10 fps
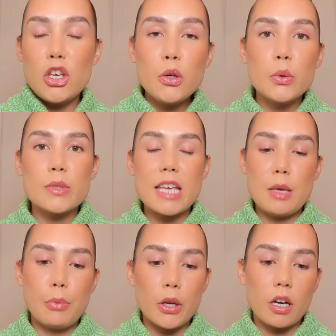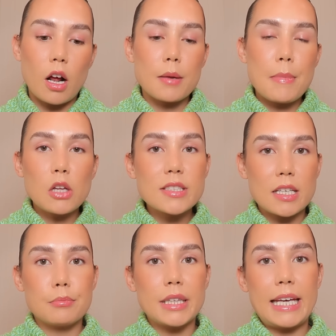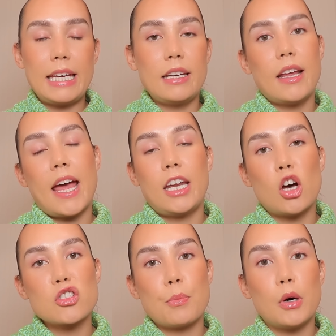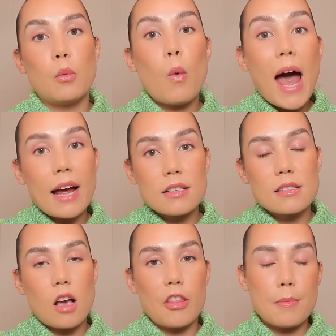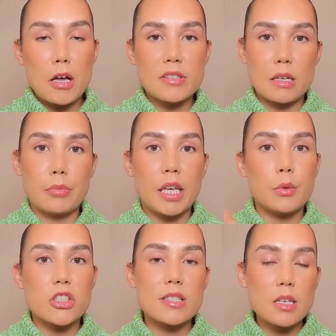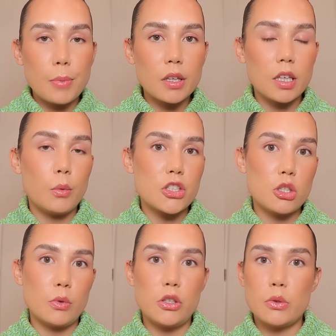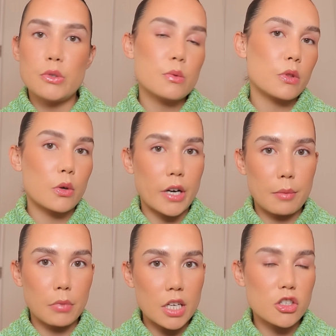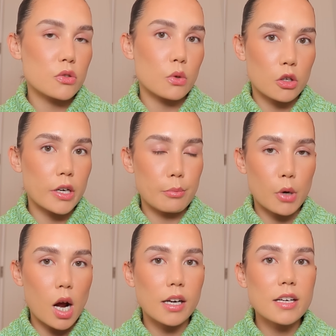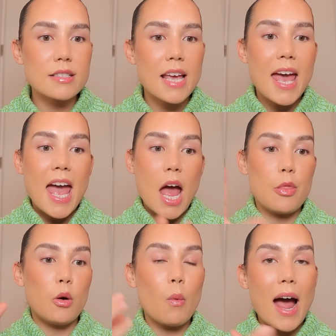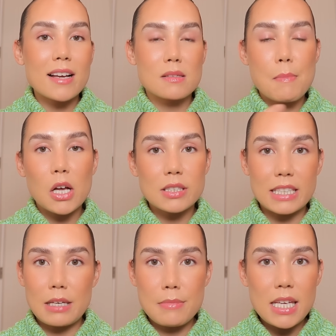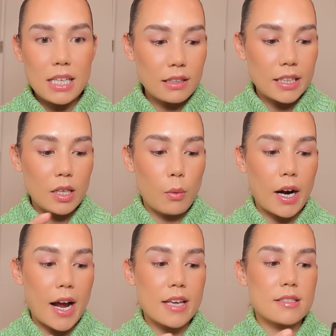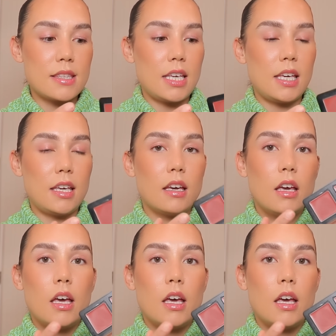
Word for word: use, he put it on a melting plate, and he also put wax on the melting plate, which is typically what you would use with cream blushes or cream products. And the wax melted immediately, whereas the